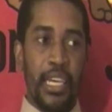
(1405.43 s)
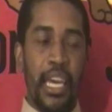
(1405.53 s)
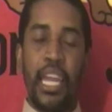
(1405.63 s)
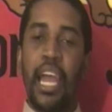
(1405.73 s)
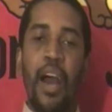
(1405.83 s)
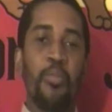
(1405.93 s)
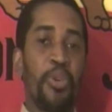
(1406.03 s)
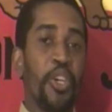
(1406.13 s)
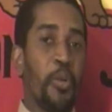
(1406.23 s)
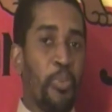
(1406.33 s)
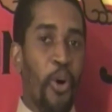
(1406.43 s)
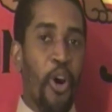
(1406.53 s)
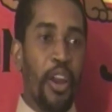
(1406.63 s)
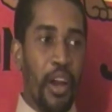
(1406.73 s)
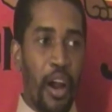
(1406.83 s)
cannot be a
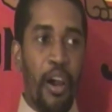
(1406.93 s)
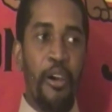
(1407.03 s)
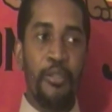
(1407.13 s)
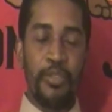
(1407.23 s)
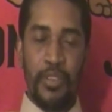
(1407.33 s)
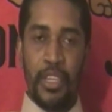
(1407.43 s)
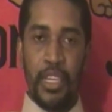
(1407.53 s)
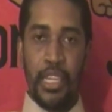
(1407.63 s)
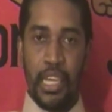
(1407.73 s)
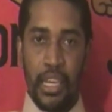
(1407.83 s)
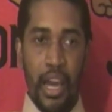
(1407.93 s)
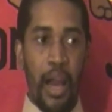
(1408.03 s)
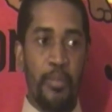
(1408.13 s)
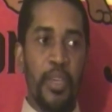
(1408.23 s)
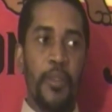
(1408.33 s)
part of the
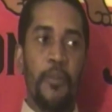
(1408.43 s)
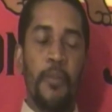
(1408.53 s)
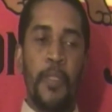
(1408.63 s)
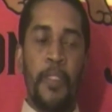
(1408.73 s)
common